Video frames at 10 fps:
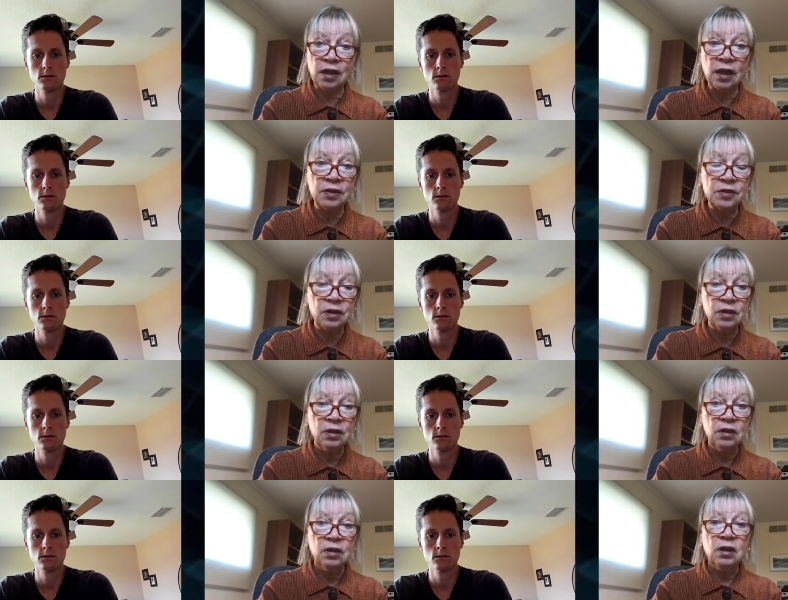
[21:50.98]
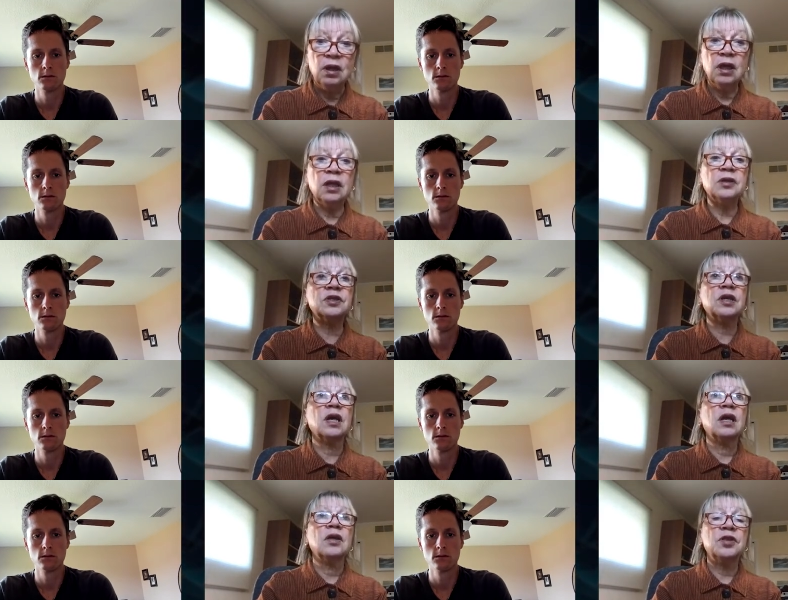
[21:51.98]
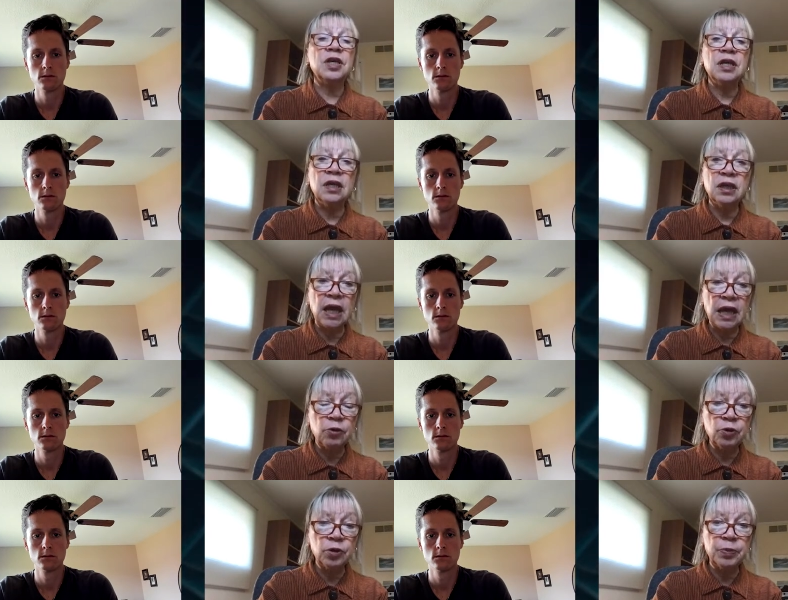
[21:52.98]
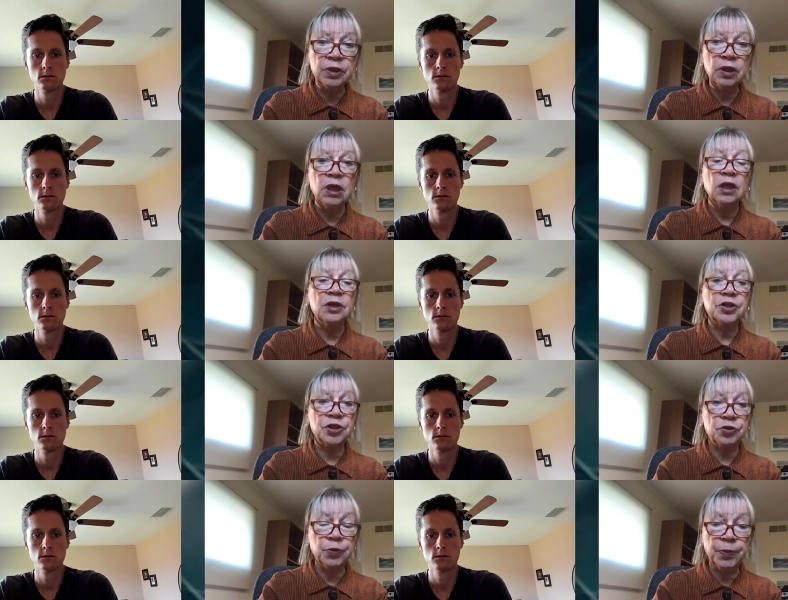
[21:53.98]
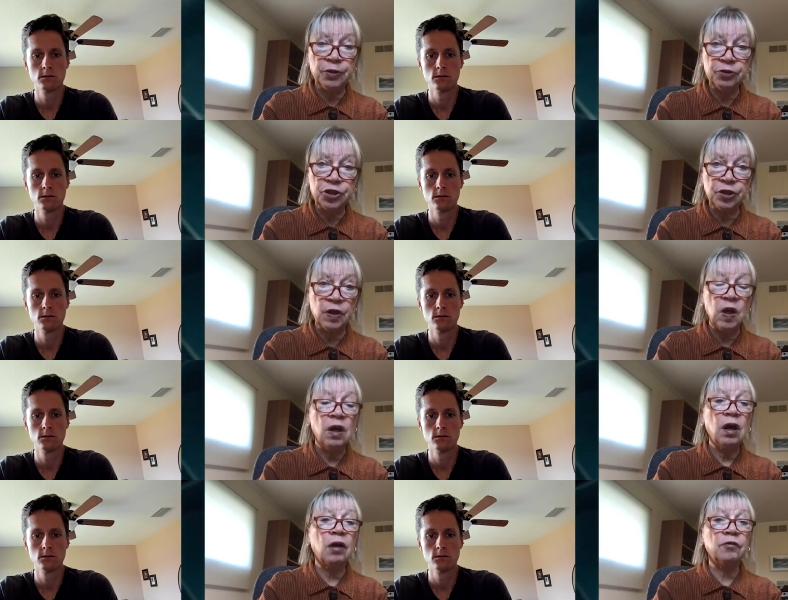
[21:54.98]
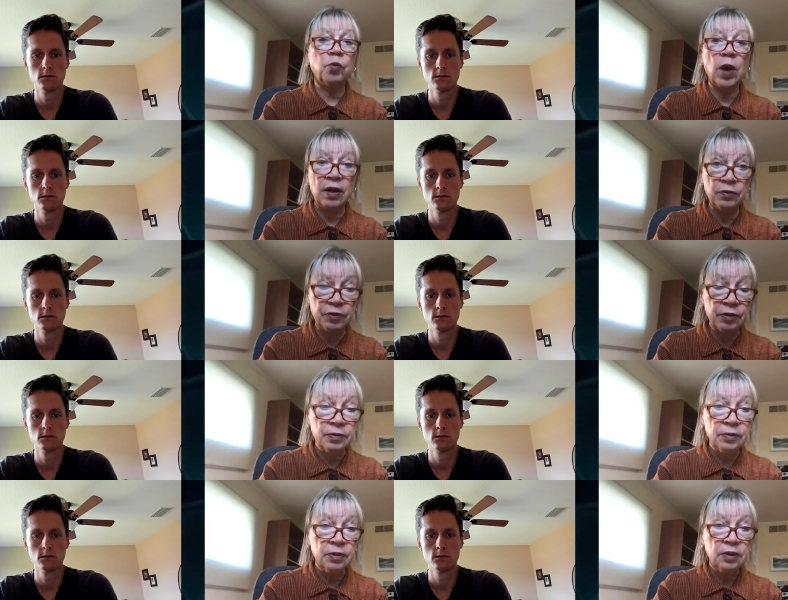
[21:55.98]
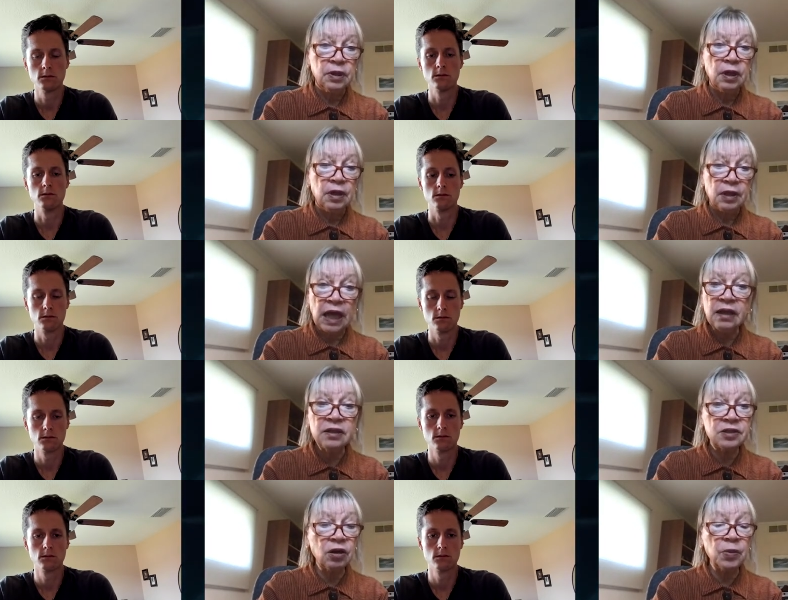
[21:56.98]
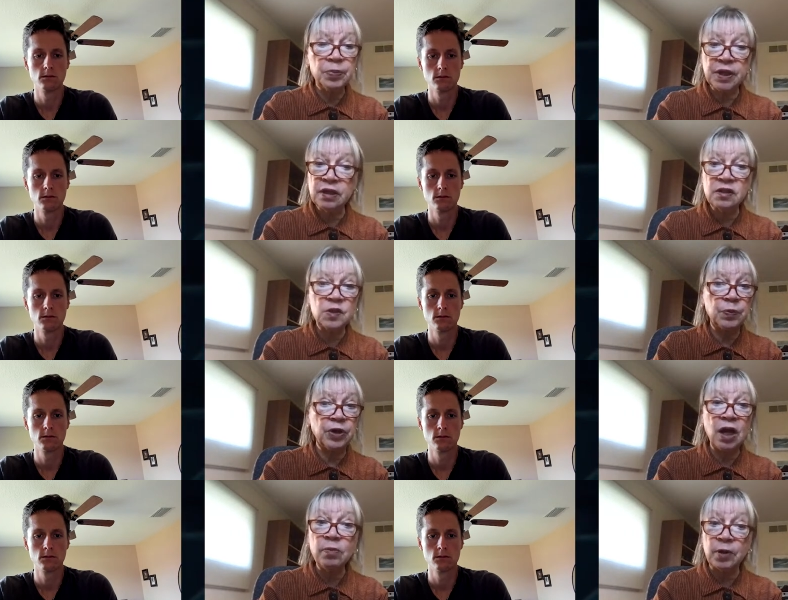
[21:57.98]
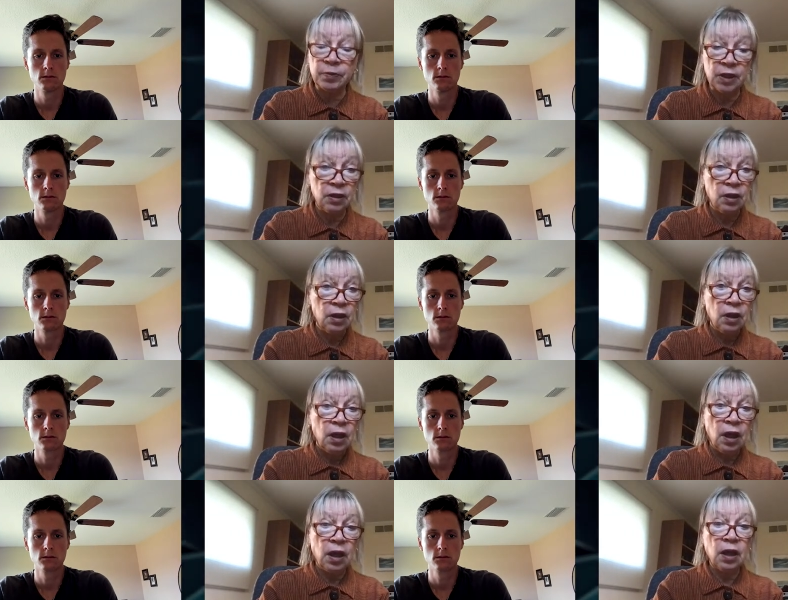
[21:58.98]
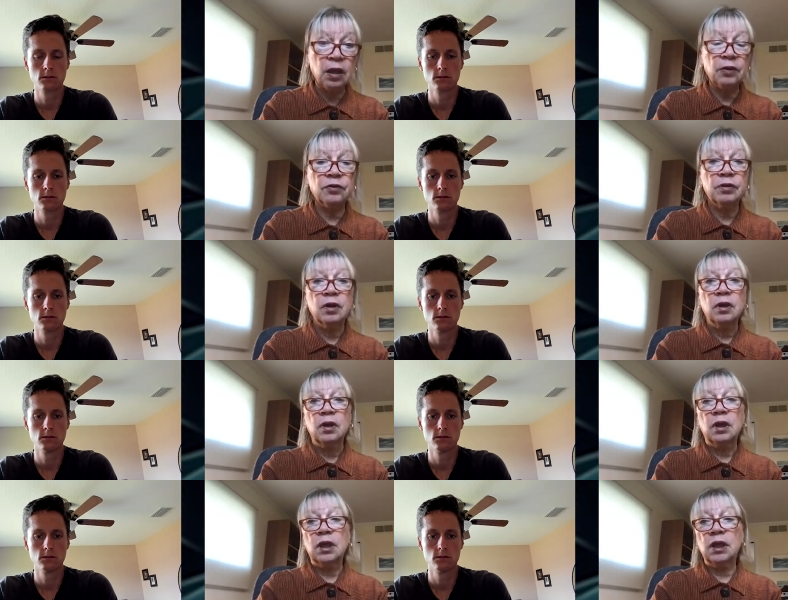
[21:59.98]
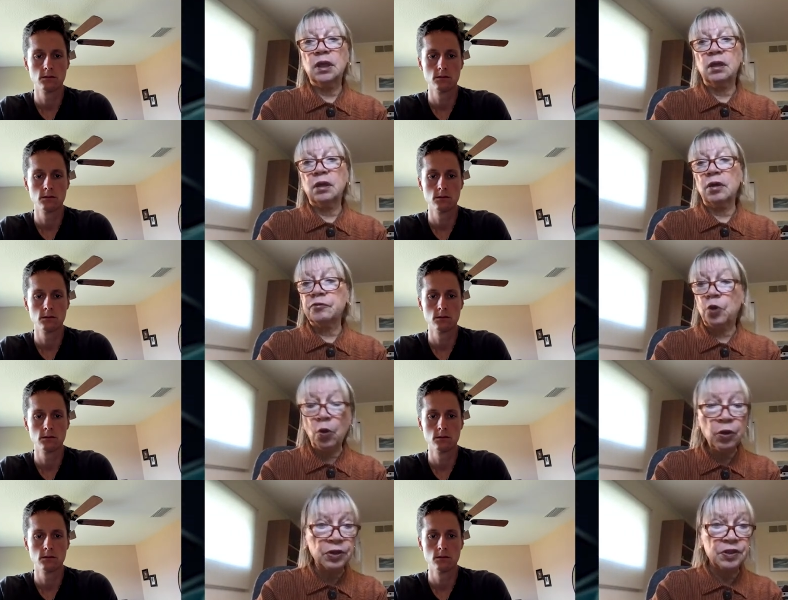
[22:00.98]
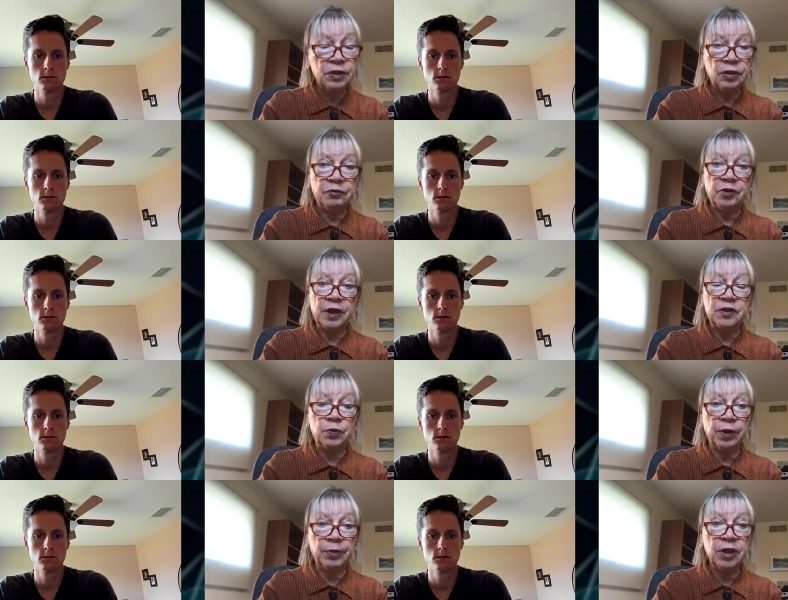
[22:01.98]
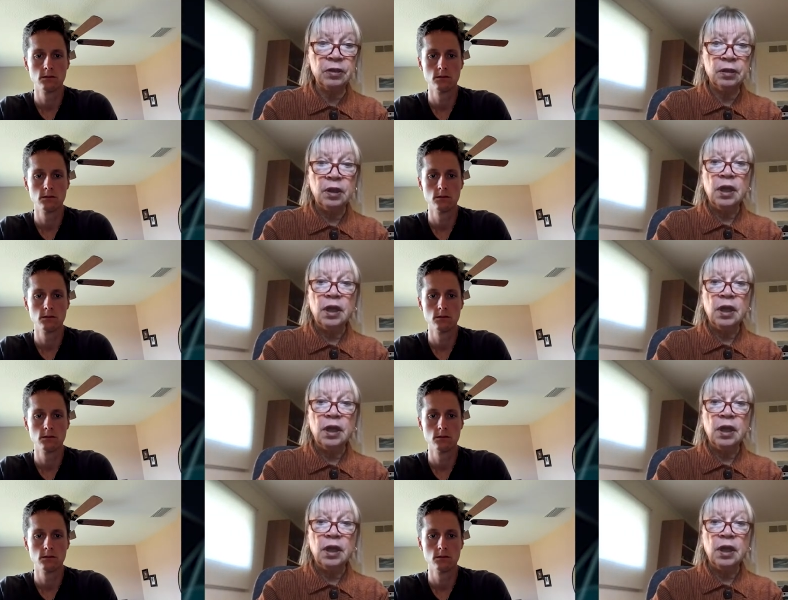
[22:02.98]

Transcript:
Speaker 1: States, is the inequitable distribution of wealth. Hmm. That is our biggest problem. And it of course affects women.